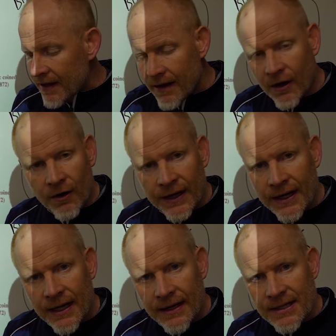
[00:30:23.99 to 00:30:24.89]
are in
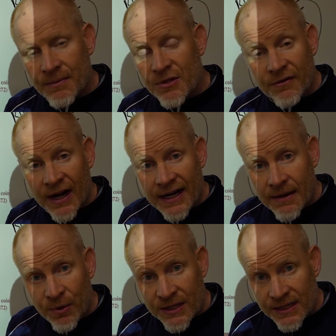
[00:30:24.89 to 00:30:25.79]
a temperature of
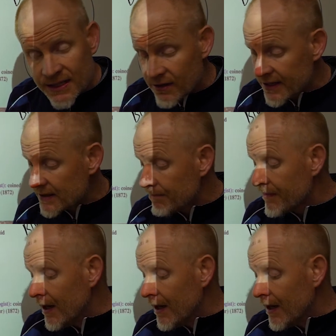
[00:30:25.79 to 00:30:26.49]
98.6 degrees.